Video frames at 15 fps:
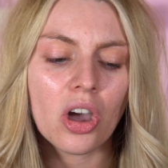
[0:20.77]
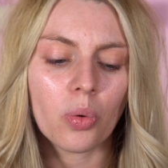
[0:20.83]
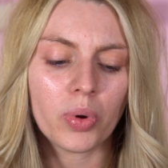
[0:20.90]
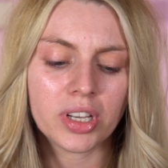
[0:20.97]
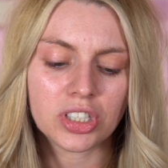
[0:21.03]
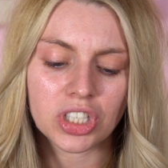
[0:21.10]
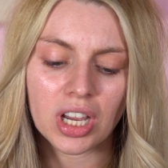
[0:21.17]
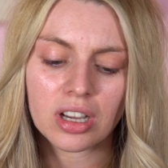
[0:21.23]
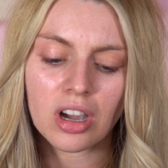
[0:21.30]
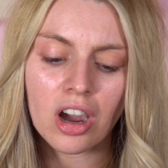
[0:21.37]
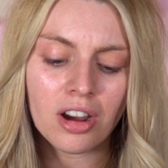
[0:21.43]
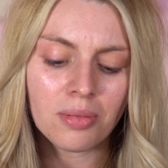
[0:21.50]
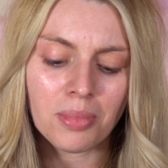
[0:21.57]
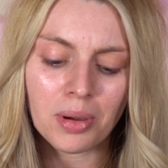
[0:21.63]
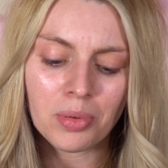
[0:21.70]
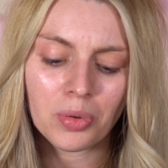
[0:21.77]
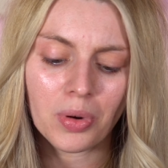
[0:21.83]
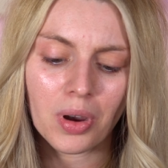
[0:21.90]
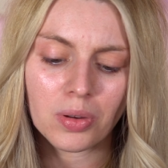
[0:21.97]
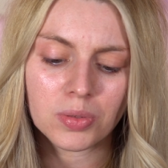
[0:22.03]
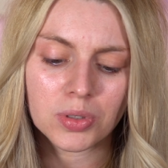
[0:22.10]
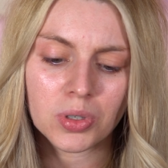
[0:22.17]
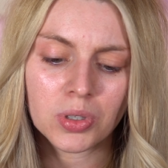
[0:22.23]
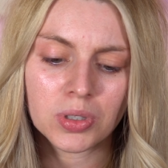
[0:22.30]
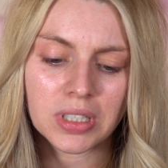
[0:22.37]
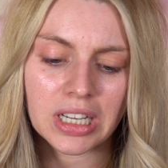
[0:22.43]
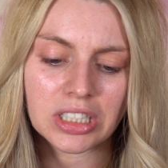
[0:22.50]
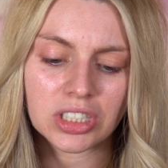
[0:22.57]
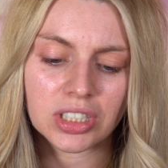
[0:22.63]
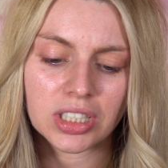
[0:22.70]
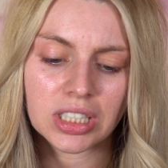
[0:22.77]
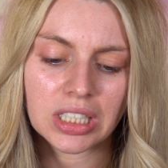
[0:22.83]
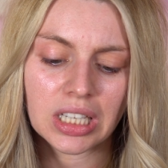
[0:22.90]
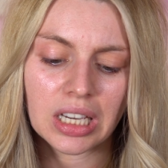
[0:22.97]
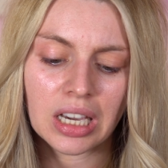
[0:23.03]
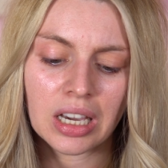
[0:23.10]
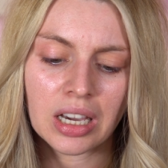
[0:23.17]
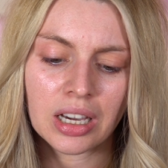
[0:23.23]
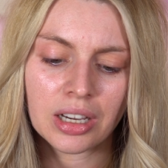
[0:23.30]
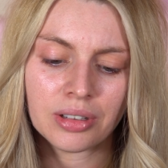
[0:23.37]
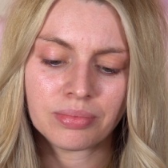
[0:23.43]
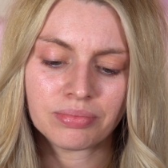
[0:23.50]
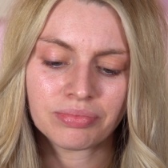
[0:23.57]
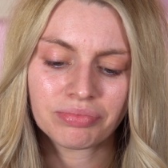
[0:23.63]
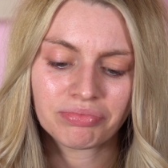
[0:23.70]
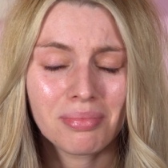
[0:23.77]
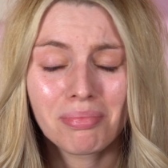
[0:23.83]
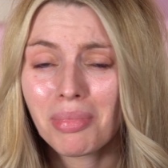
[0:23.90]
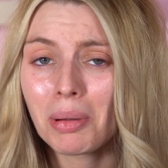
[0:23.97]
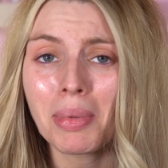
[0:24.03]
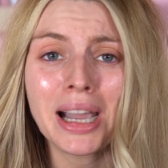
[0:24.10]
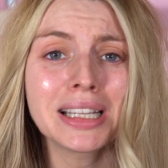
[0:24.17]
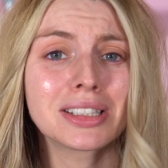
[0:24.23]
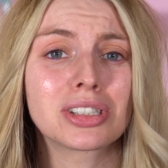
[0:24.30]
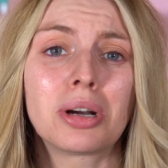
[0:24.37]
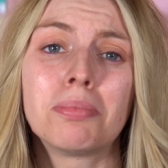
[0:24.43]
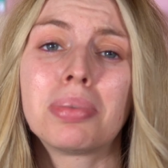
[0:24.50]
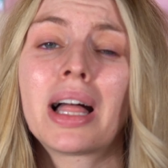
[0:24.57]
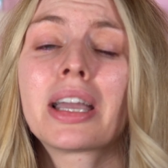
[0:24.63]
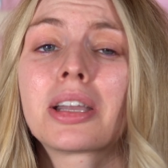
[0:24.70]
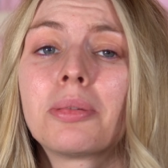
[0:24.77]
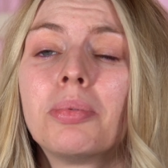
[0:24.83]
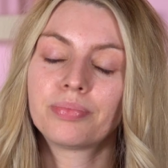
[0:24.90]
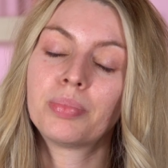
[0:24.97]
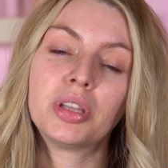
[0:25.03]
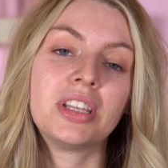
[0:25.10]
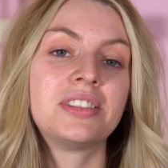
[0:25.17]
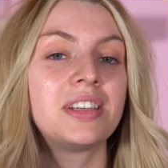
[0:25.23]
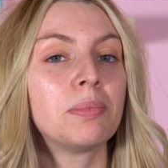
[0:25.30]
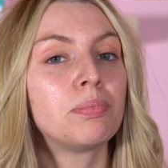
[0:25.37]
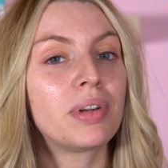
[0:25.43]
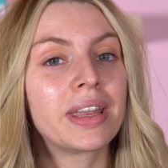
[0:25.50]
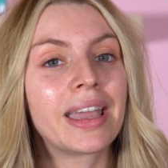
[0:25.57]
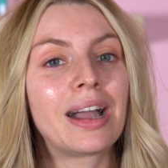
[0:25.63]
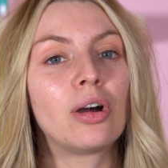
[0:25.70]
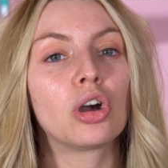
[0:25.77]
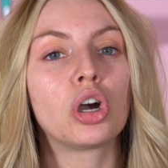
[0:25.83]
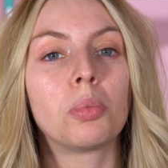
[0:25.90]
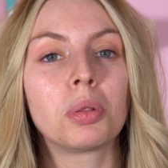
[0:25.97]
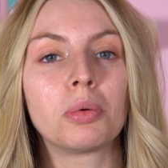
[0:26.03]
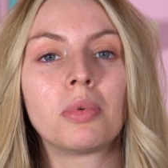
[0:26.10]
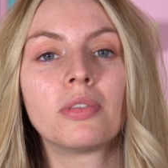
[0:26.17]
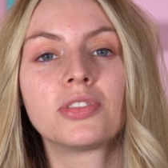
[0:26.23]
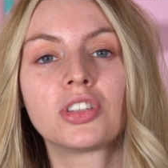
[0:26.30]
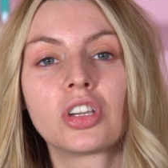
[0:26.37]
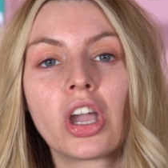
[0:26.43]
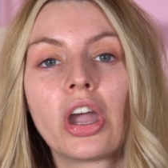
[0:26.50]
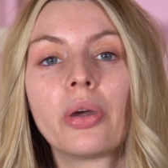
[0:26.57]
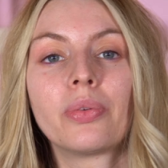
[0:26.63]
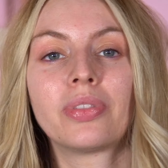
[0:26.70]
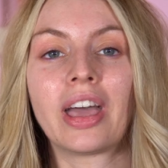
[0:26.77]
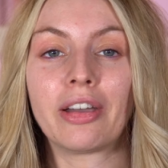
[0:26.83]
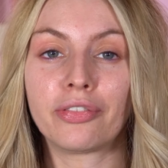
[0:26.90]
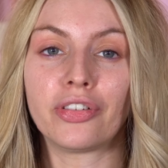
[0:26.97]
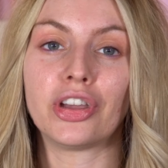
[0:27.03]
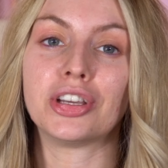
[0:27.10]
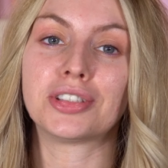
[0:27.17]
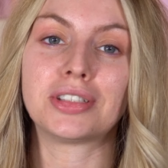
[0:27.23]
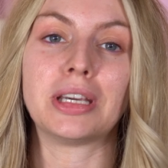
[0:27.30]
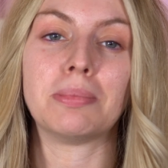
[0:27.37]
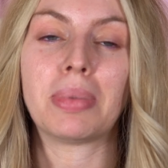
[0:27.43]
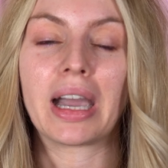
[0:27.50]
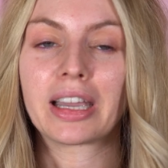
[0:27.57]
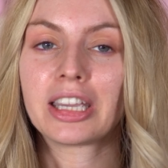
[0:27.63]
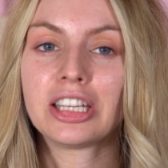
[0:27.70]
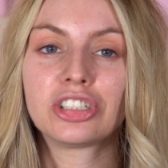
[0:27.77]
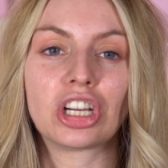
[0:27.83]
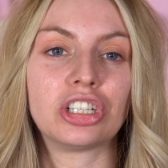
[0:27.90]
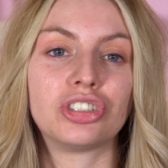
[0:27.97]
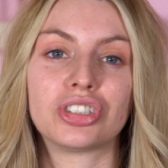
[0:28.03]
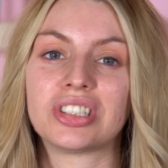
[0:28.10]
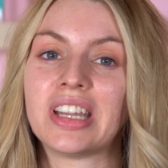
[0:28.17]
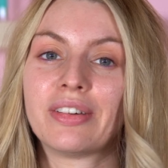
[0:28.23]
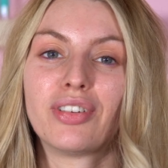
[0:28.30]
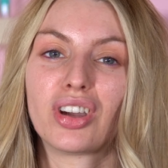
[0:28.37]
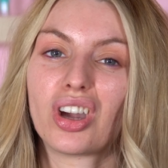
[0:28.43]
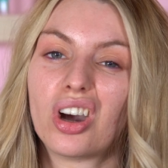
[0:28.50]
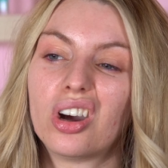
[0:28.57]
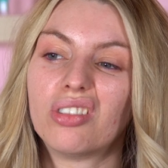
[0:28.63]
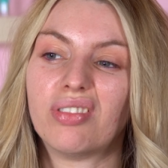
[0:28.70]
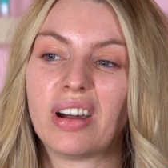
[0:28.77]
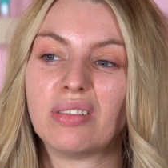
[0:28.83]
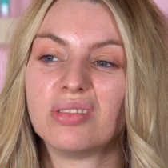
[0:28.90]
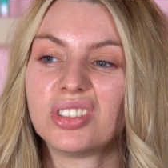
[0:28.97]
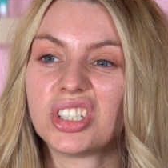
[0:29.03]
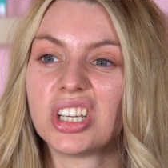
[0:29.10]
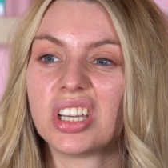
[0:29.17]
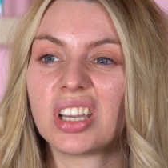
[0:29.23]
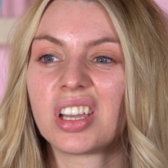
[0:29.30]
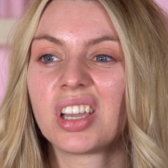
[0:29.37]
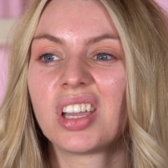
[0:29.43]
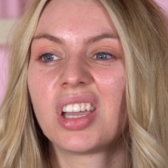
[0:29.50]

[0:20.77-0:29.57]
which I can't remember what it was called actually. Um, my mind's gone blank, but they did bring out a couple of months ago their first tin package. I just never got round to